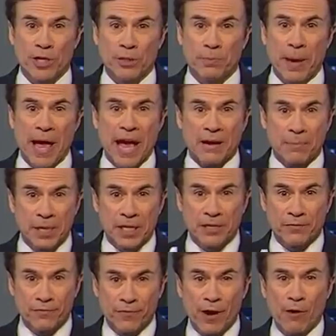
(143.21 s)
Us back, but it's
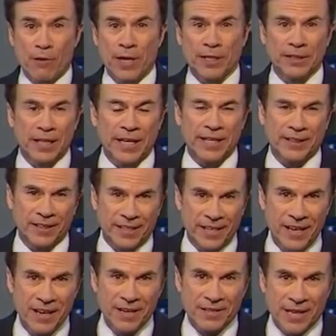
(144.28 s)
very
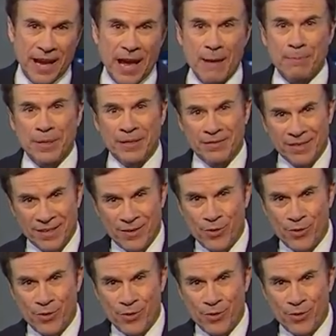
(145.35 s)
unlikely to happen